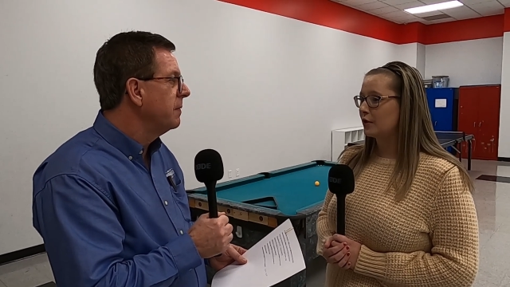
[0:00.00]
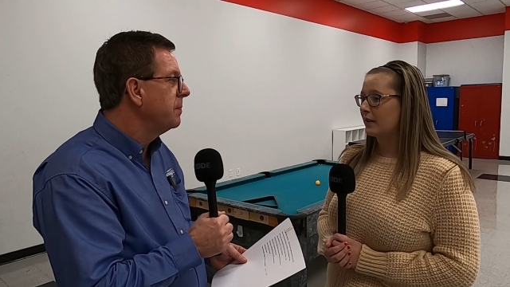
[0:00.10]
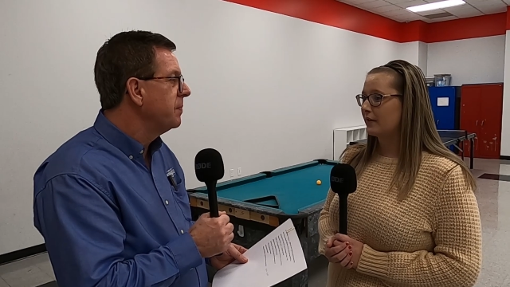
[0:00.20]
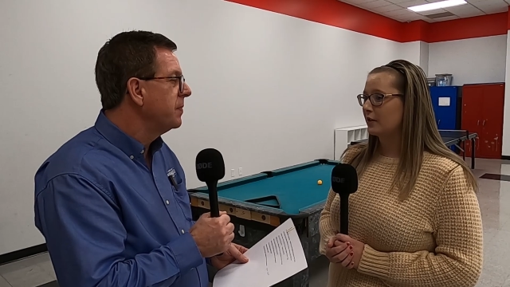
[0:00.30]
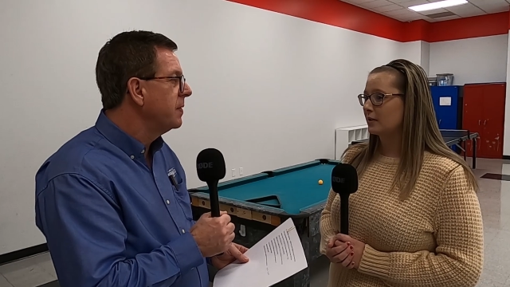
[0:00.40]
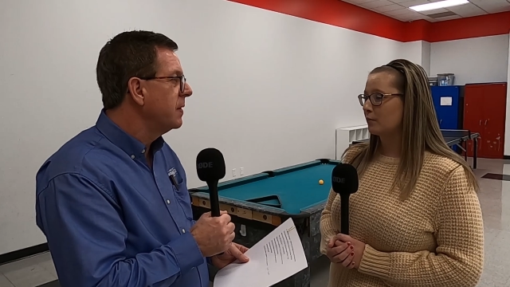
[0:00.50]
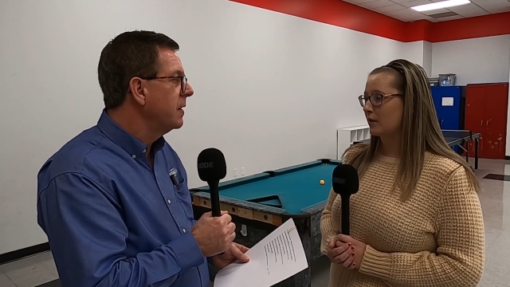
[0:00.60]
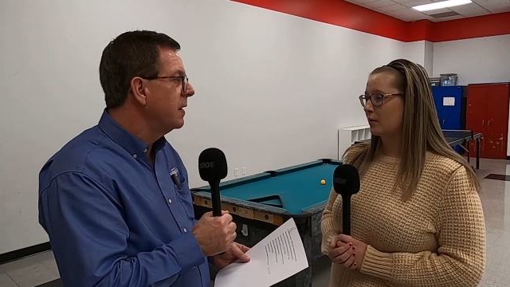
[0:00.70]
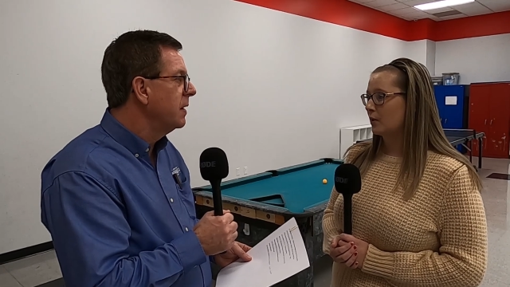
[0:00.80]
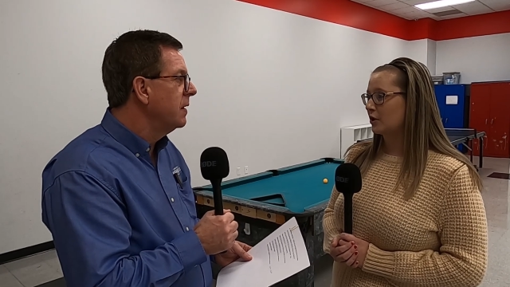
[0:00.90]
Speaker 1: know if there's
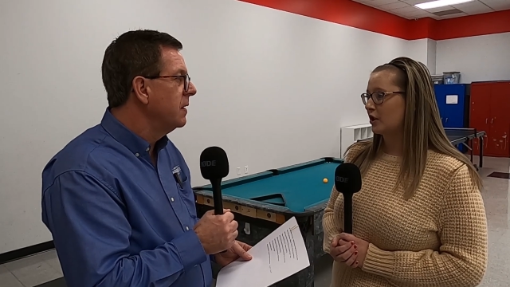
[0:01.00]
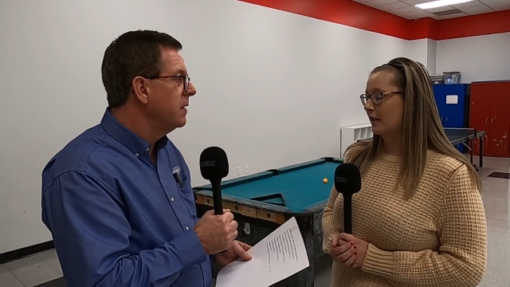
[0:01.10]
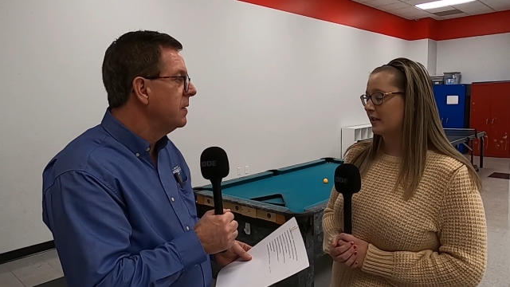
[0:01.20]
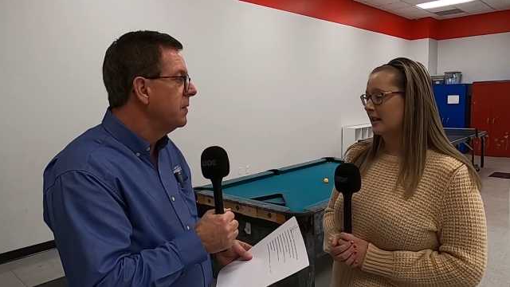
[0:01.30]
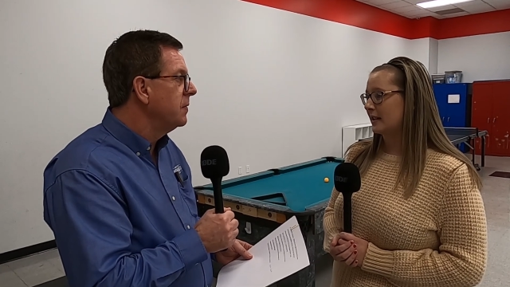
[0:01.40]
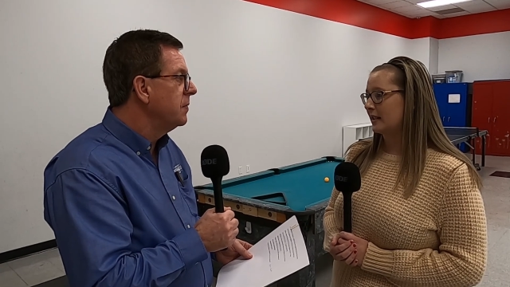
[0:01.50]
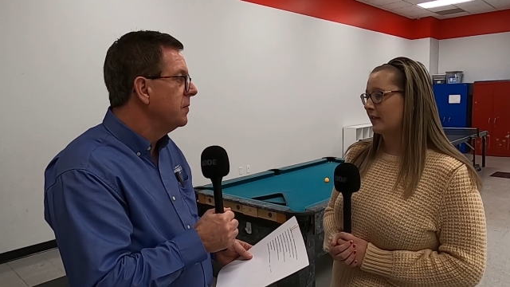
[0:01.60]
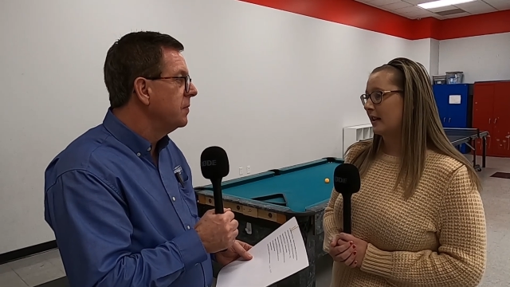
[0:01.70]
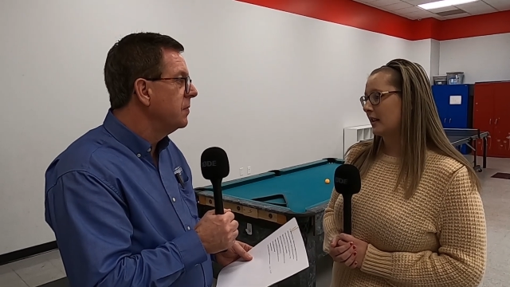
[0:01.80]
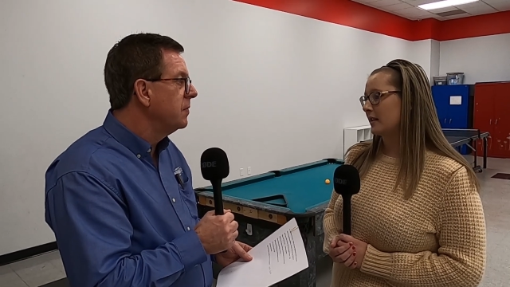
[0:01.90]
more than one child
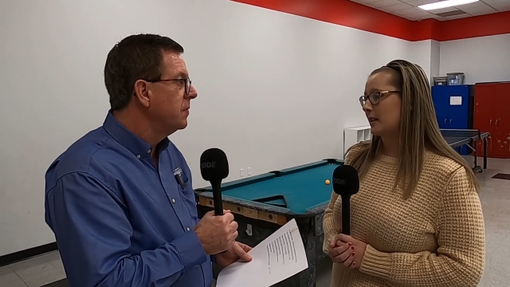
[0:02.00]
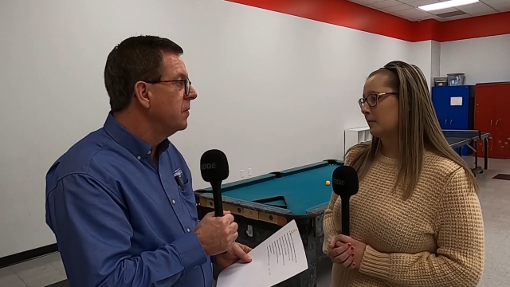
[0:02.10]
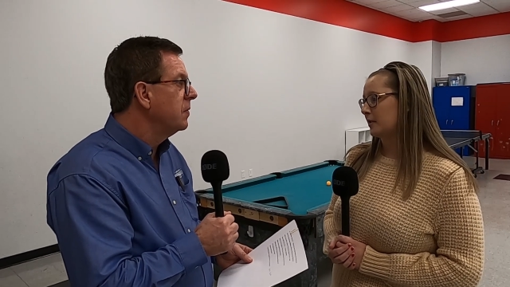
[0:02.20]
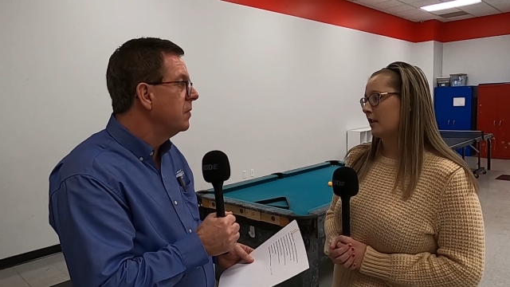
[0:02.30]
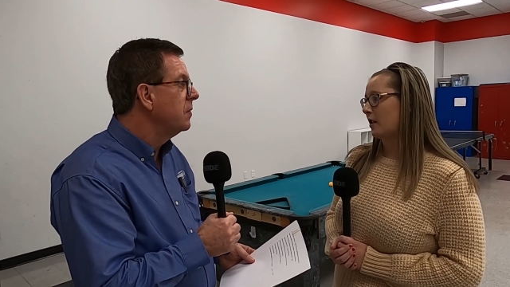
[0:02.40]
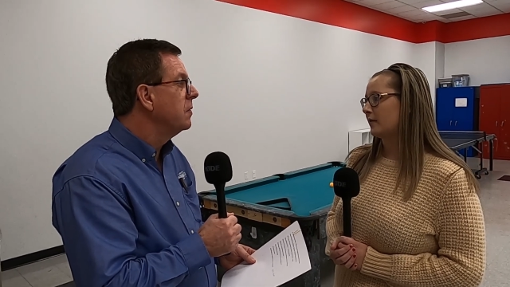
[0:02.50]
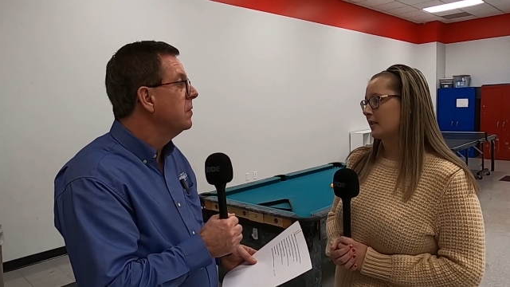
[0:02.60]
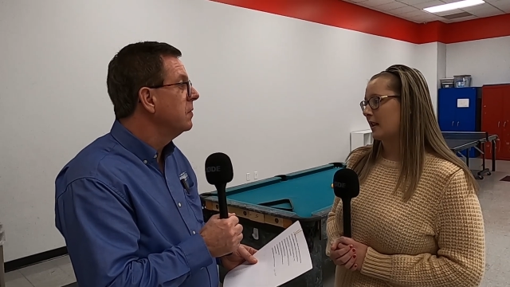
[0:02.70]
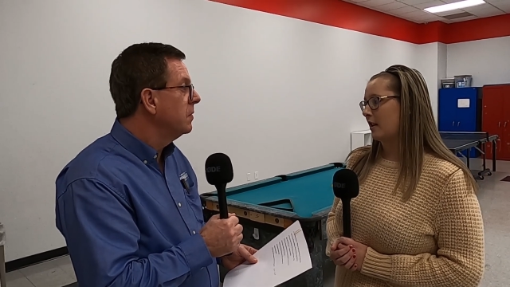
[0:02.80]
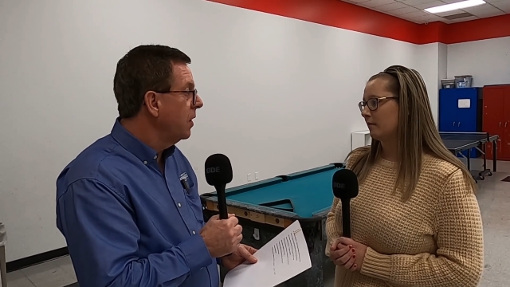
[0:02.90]
attending, they get a 10%
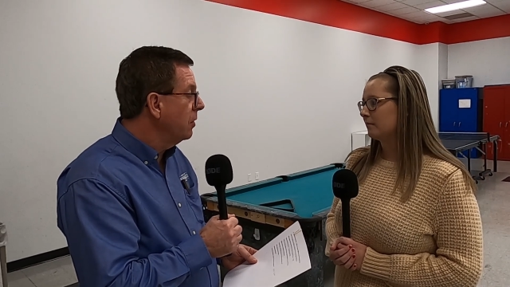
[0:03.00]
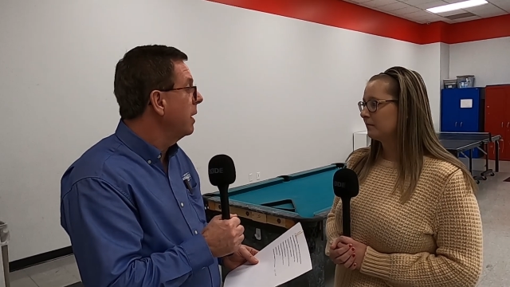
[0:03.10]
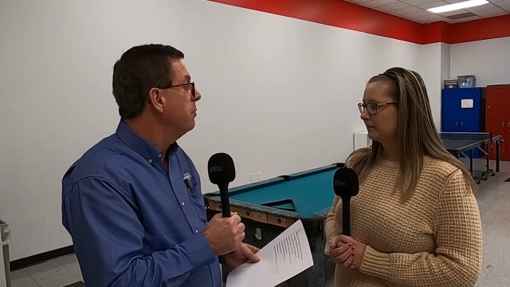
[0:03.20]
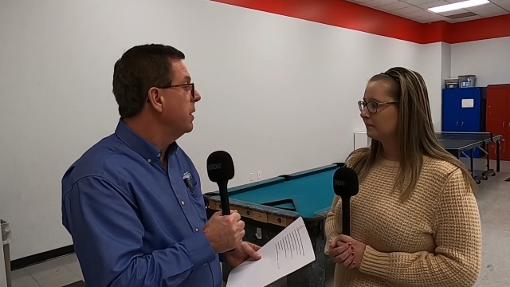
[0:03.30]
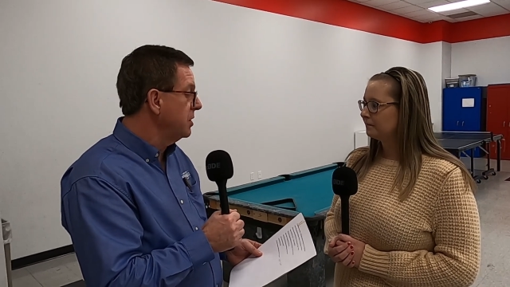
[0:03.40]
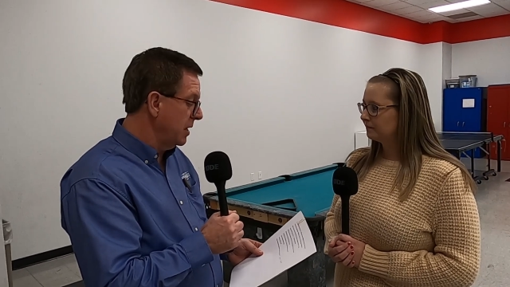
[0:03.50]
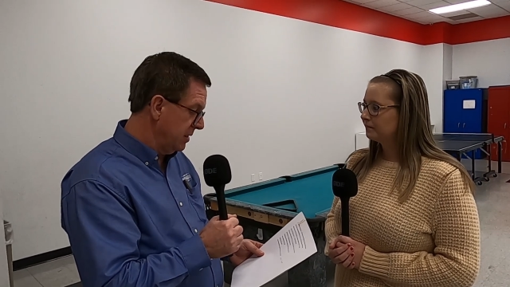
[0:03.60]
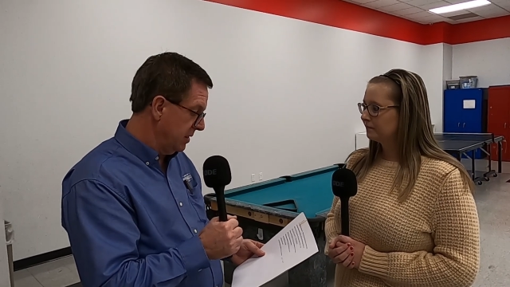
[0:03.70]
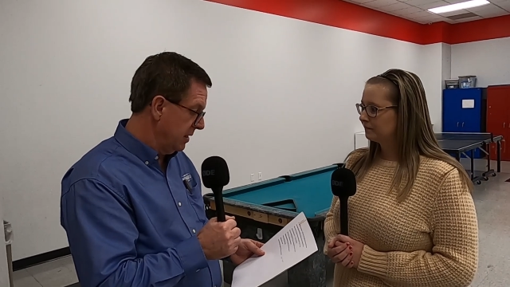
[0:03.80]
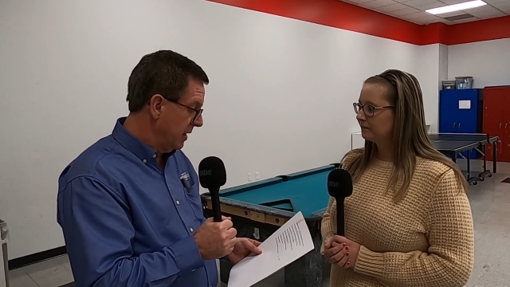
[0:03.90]
off discount.
Speaker 2: Okay, that's
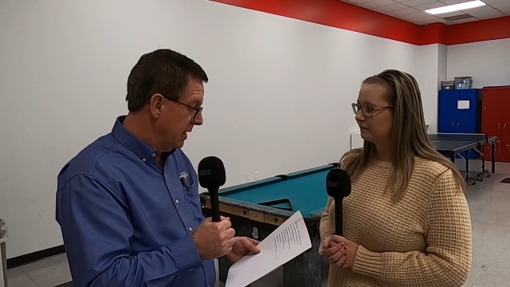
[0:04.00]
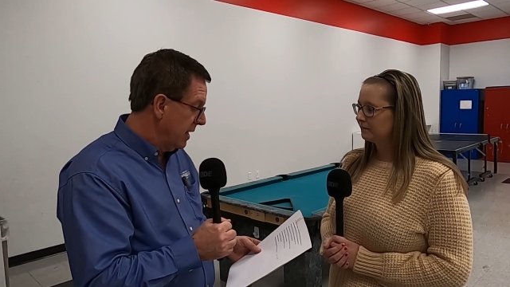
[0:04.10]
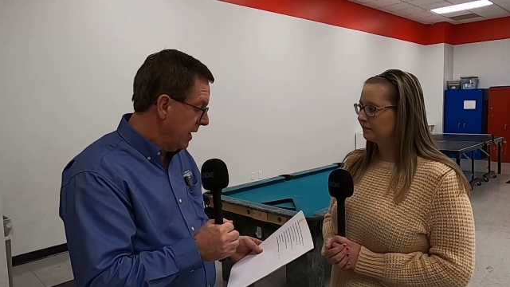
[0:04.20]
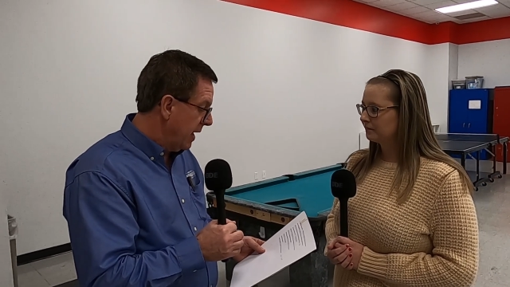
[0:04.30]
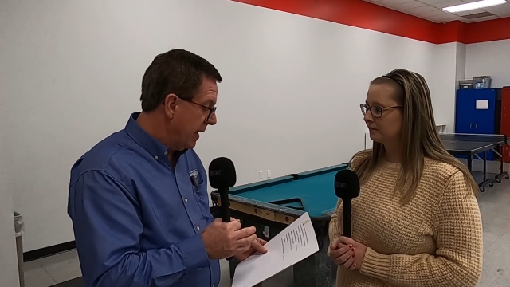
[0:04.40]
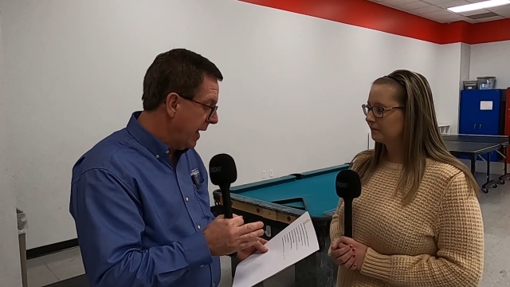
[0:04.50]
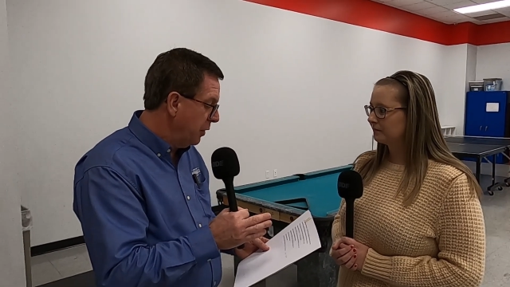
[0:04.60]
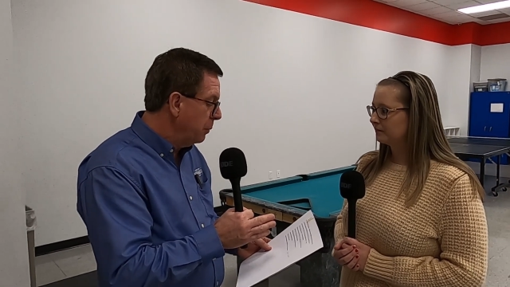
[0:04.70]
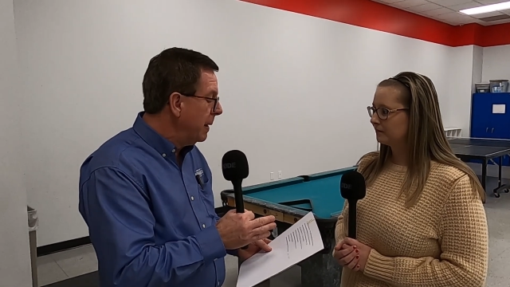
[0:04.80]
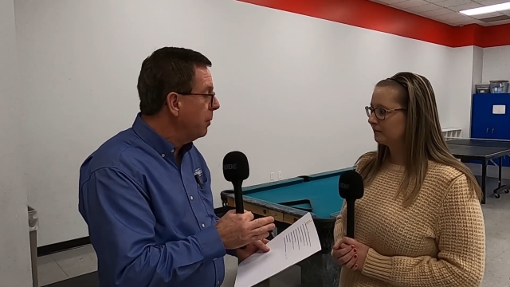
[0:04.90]
nice. Uh,
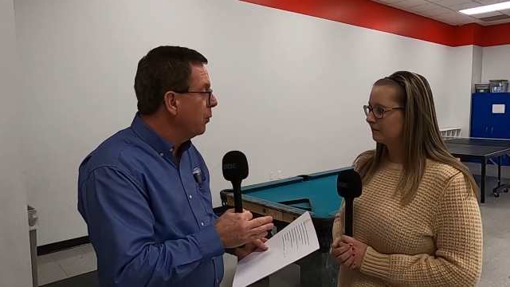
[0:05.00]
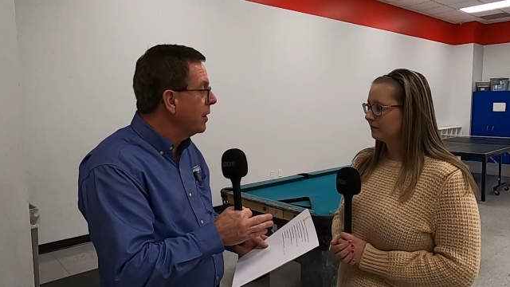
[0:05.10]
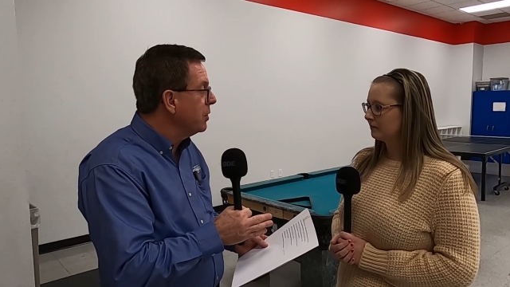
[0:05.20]
how do people